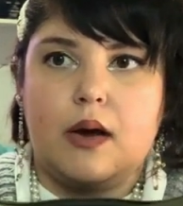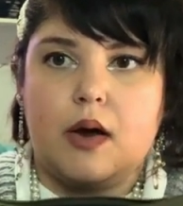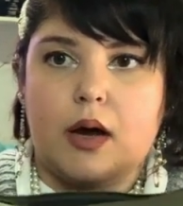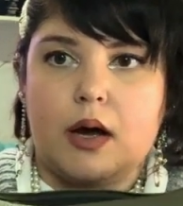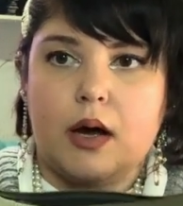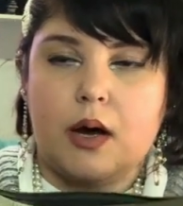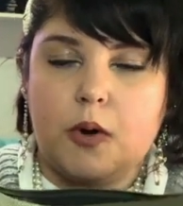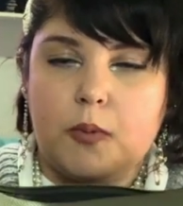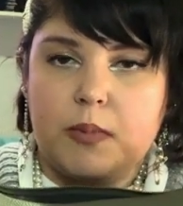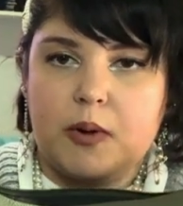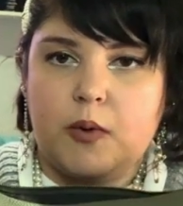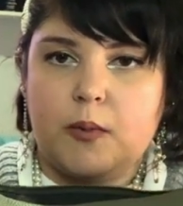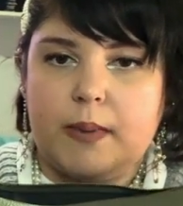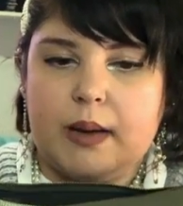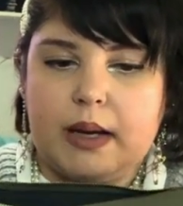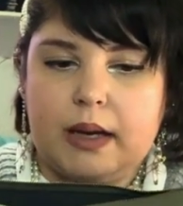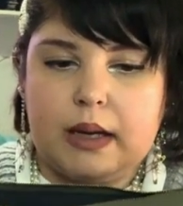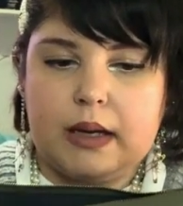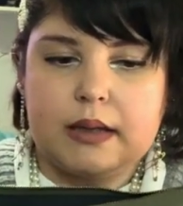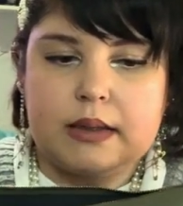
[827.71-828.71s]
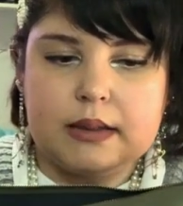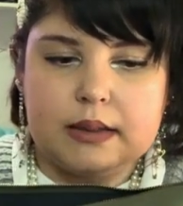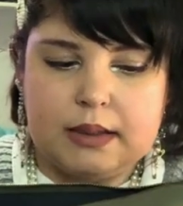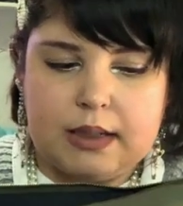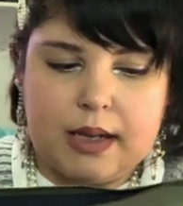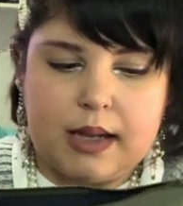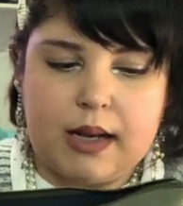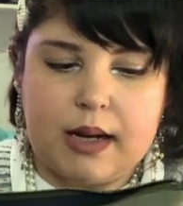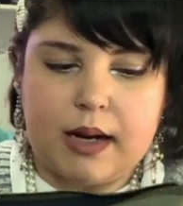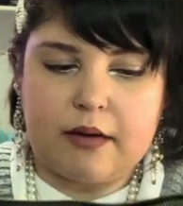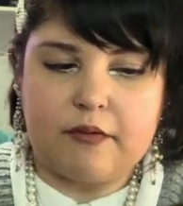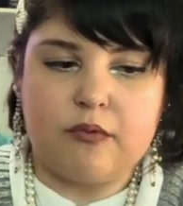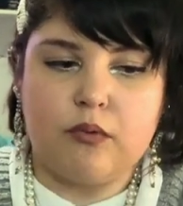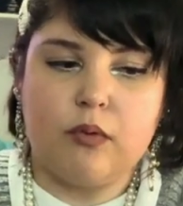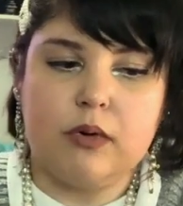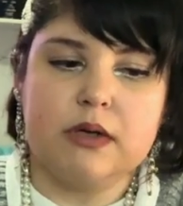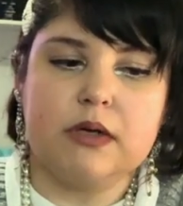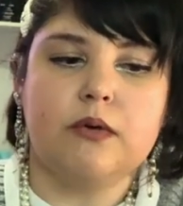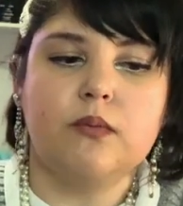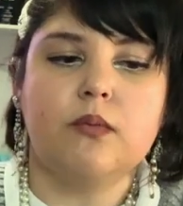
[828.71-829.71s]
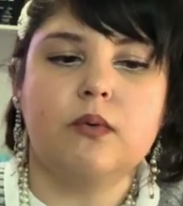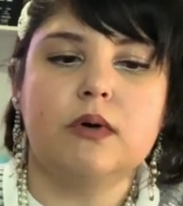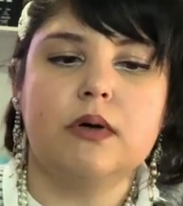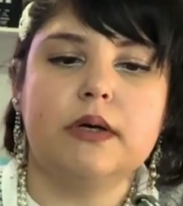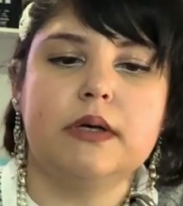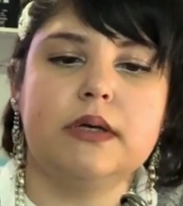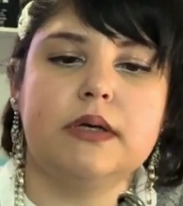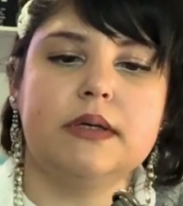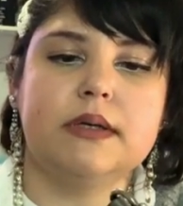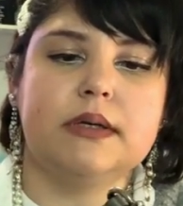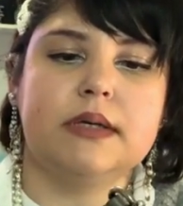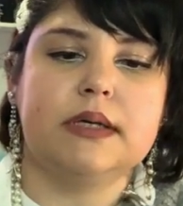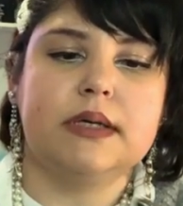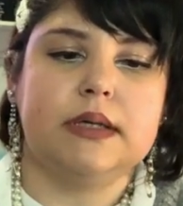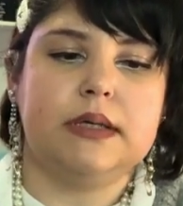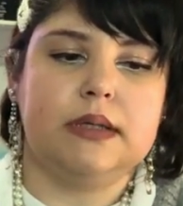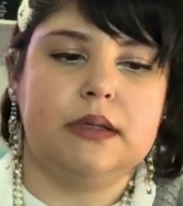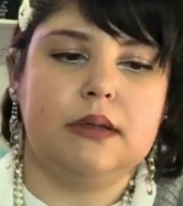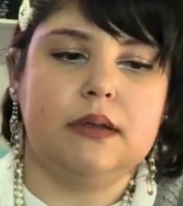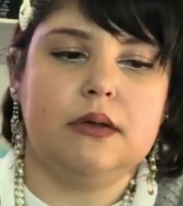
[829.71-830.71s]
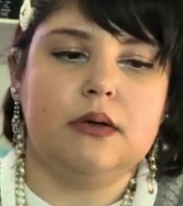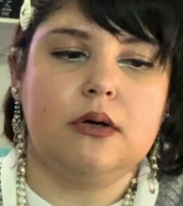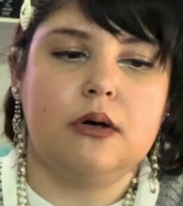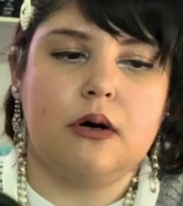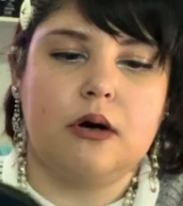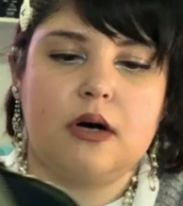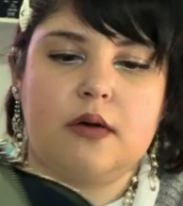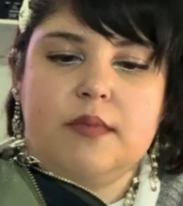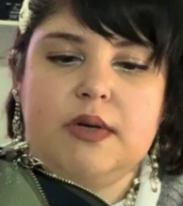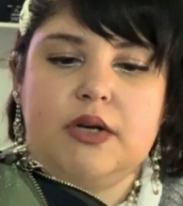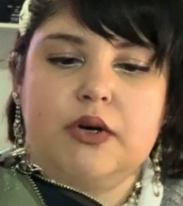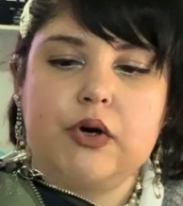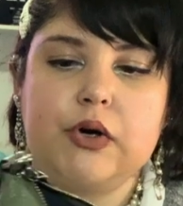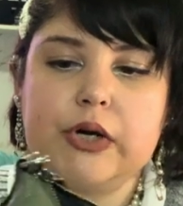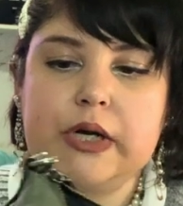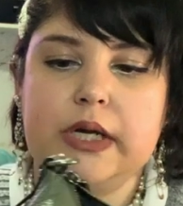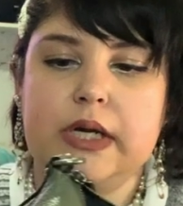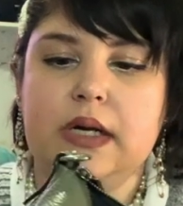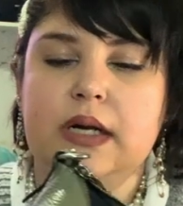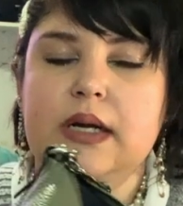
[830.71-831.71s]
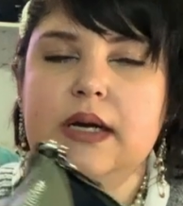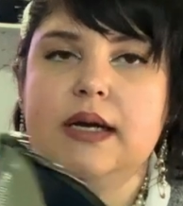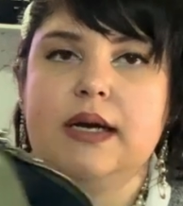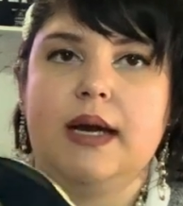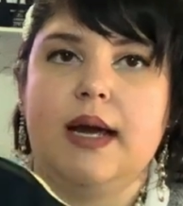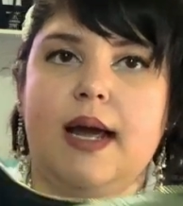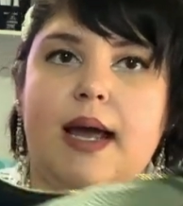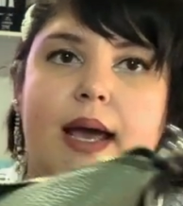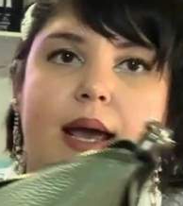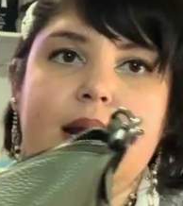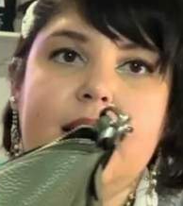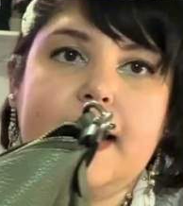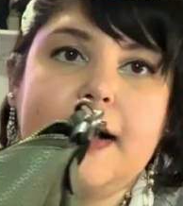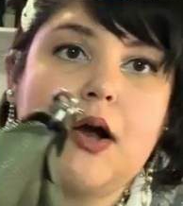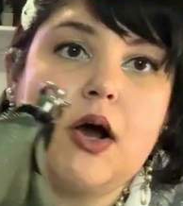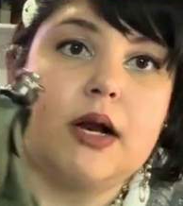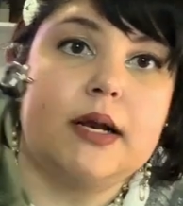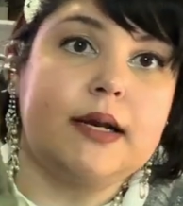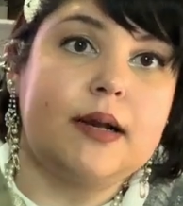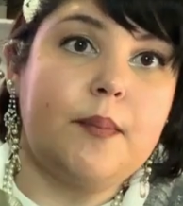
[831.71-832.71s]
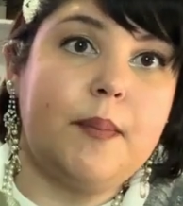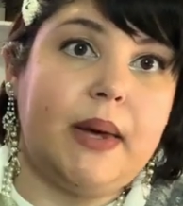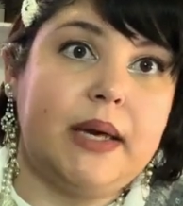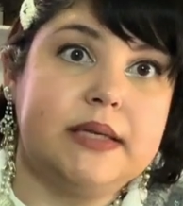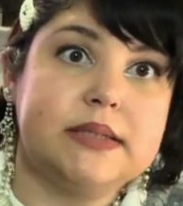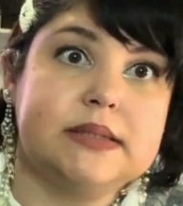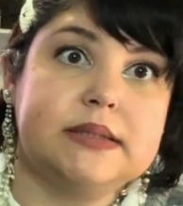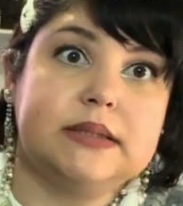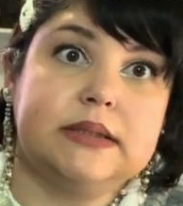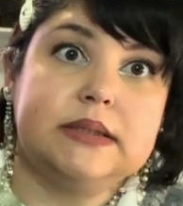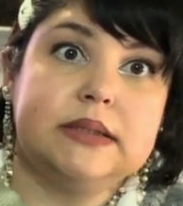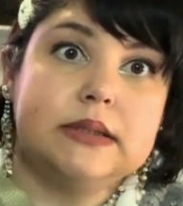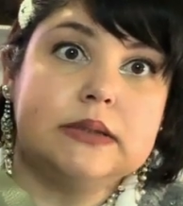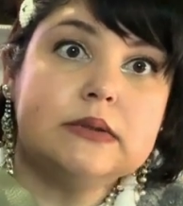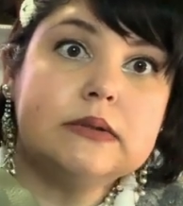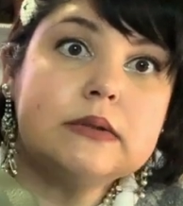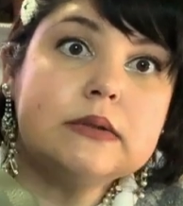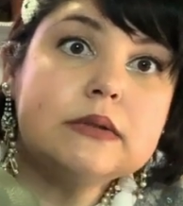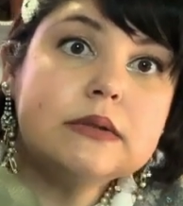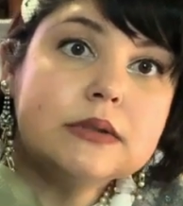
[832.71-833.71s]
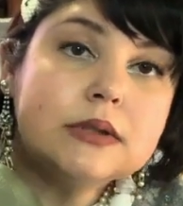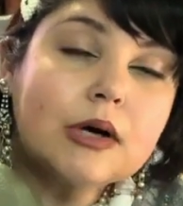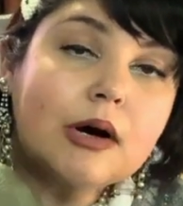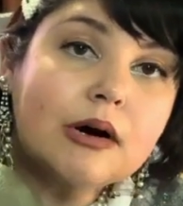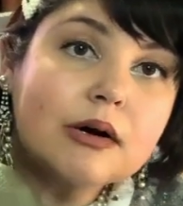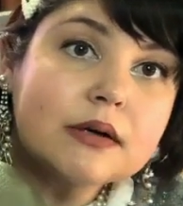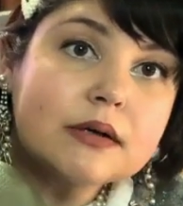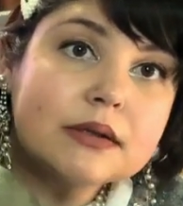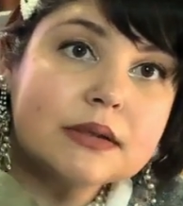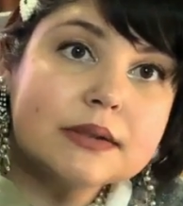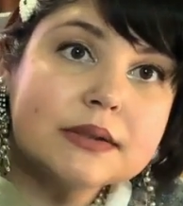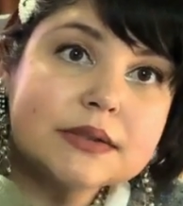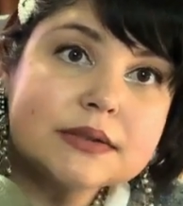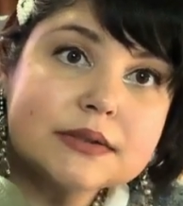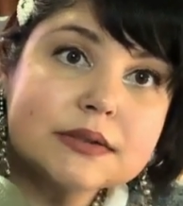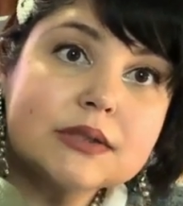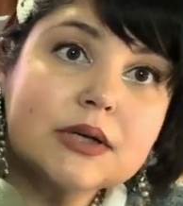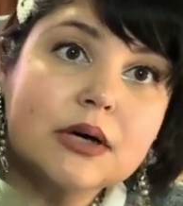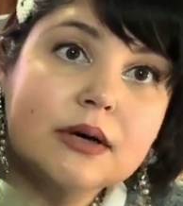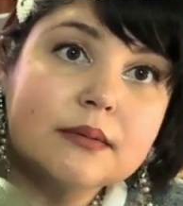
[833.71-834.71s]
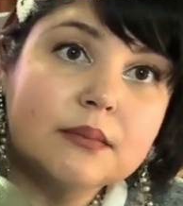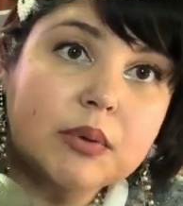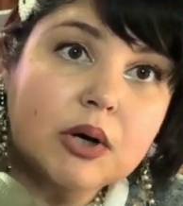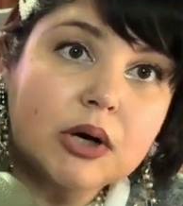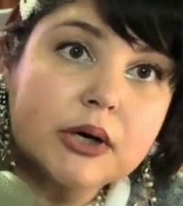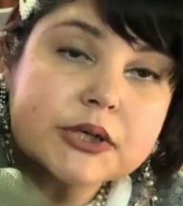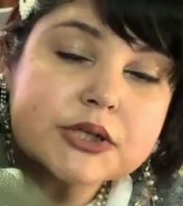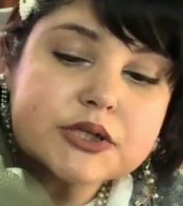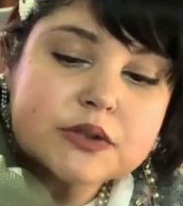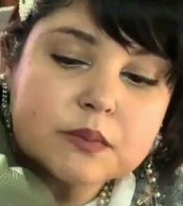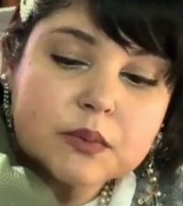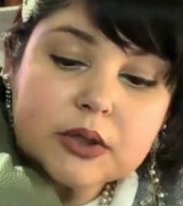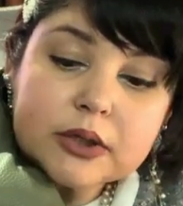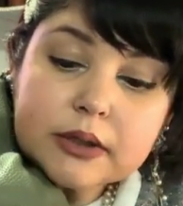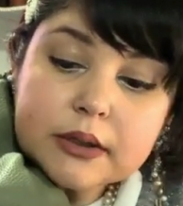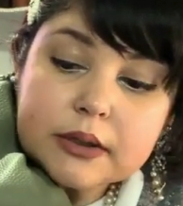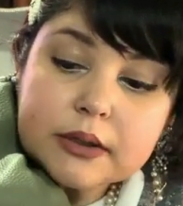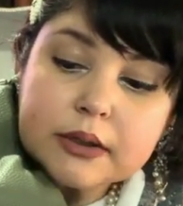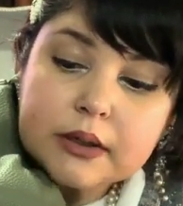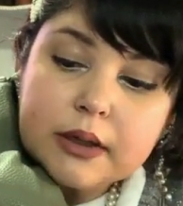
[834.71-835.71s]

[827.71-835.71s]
a hobo bag and I've wanted one in army green and I got an amazing deal on this on Poshmark,